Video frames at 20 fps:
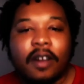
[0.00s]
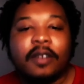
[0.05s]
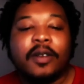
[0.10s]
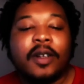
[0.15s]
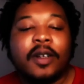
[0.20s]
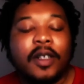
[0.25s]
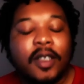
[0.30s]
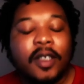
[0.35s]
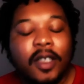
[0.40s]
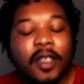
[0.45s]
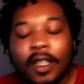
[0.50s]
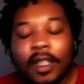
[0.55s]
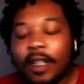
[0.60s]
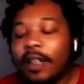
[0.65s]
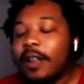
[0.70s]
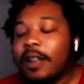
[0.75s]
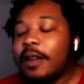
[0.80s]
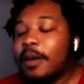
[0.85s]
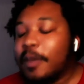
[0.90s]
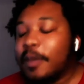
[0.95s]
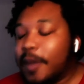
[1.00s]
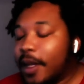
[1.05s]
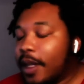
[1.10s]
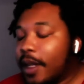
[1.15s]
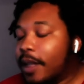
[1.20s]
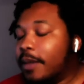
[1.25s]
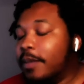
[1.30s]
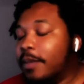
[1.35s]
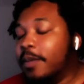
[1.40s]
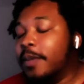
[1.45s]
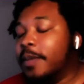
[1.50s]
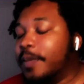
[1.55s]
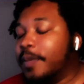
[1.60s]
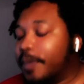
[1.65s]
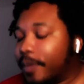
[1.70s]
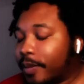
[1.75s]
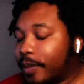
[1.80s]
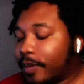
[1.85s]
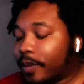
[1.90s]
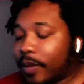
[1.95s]
Well, man,
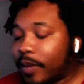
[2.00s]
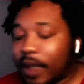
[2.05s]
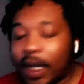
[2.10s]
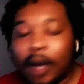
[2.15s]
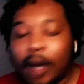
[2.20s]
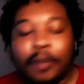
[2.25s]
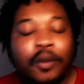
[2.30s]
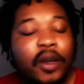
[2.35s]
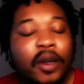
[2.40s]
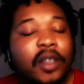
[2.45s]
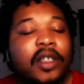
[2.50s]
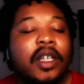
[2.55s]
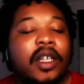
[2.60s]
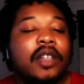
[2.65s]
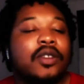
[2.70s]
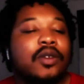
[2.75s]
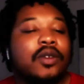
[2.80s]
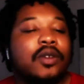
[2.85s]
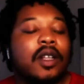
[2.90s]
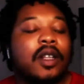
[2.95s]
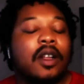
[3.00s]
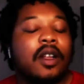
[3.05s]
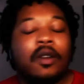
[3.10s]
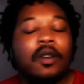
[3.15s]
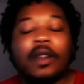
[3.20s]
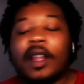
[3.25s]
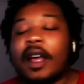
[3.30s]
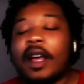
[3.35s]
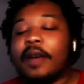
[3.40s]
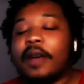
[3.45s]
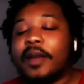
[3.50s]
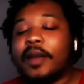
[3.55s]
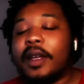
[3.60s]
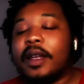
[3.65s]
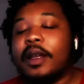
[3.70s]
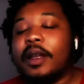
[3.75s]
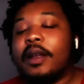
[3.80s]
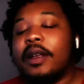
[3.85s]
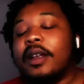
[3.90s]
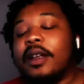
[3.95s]
I appreciate you a whole lot,
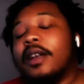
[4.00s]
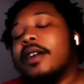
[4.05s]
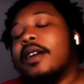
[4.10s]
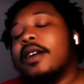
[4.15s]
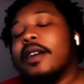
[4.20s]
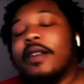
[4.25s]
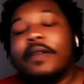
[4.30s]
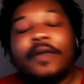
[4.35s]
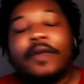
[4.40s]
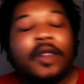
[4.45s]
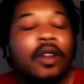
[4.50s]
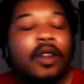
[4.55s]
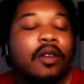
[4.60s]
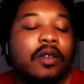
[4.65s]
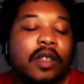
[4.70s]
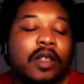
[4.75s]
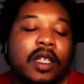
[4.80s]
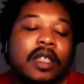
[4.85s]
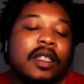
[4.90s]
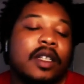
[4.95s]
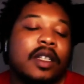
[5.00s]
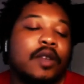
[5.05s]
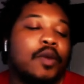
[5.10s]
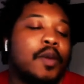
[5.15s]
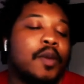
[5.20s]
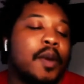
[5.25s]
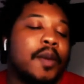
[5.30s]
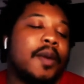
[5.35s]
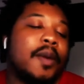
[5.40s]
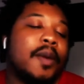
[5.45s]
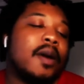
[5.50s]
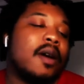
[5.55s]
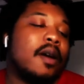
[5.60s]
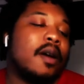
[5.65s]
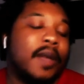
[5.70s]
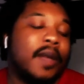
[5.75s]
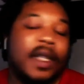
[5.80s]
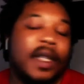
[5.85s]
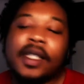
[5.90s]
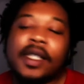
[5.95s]
man. And for those listening, remember, I'm
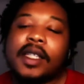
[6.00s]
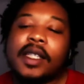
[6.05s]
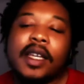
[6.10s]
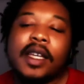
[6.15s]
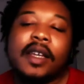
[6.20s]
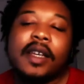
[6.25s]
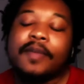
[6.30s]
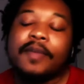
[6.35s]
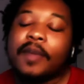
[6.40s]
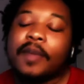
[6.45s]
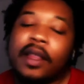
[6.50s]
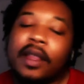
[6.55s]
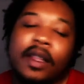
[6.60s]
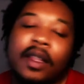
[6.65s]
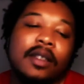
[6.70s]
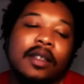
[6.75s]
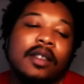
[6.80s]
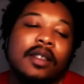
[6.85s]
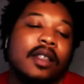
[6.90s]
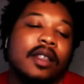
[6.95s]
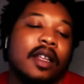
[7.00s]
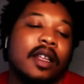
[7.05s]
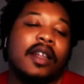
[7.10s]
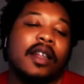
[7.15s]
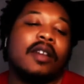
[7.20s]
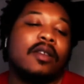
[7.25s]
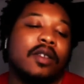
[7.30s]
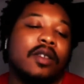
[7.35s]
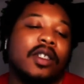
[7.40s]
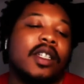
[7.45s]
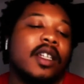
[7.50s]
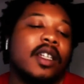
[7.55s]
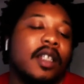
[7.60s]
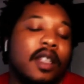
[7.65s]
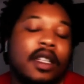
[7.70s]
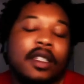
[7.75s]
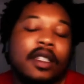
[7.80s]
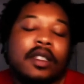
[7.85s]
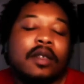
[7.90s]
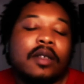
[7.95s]
EC. This is Skinny OG, and
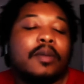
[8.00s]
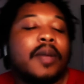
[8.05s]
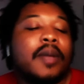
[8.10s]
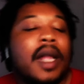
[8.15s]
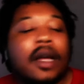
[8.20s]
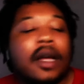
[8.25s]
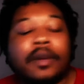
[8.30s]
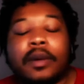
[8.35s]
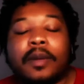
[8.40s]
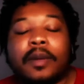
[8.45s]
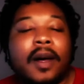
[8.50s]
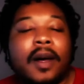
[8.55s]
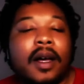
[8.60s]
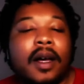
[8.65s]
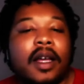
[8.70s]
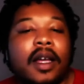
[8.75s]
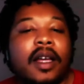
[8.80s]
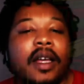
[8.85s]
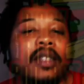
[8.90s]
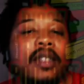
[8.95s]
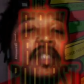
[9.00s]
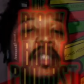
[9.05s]
this is a Black Book Podcast.